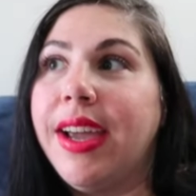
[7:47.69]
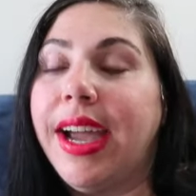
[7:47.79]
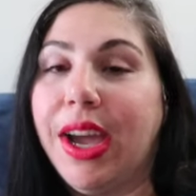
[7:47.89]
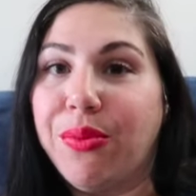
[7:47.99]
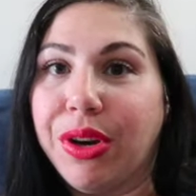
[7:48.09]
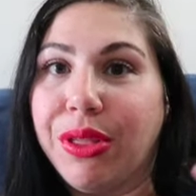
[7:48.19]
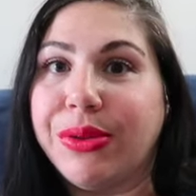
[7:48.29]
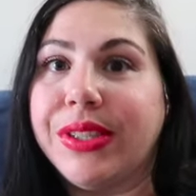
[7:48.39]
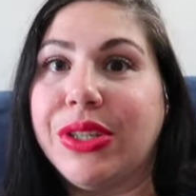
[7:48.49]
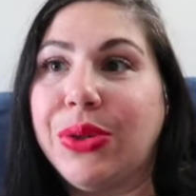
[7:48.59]
I had one of
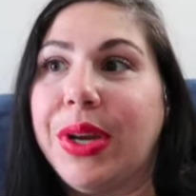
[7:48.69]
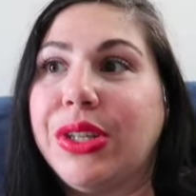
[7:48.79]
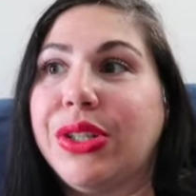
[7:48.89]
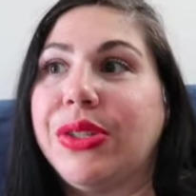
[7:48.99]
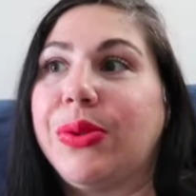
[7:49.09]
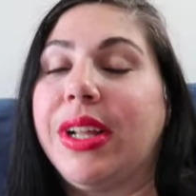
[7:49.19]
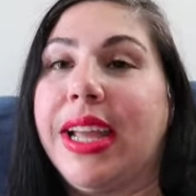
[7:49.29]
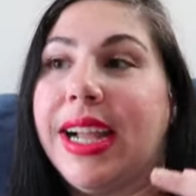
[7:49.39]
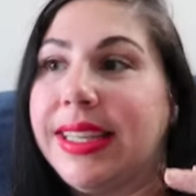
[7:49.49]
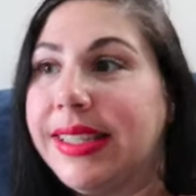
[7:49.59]
those situations where
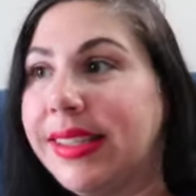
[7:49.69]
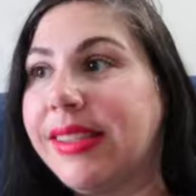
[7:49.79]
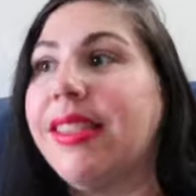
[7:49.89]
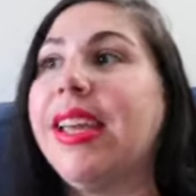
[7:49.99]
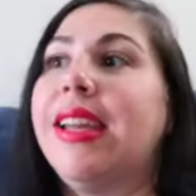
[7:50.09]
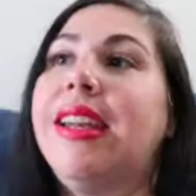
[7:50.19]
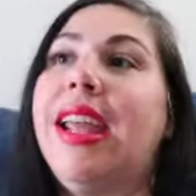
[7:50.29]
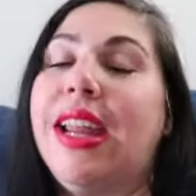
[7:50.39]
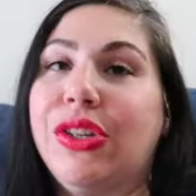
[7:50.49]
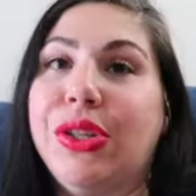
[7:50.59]
like I slid
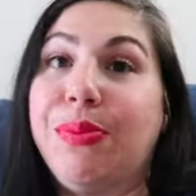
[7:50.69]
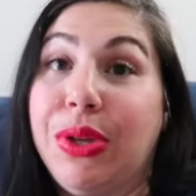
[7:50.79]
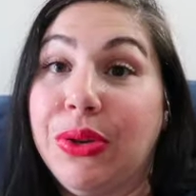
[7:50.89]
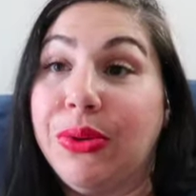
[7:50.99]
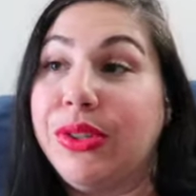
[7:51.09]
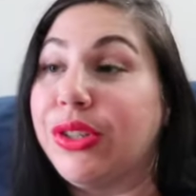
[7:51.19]
into puke,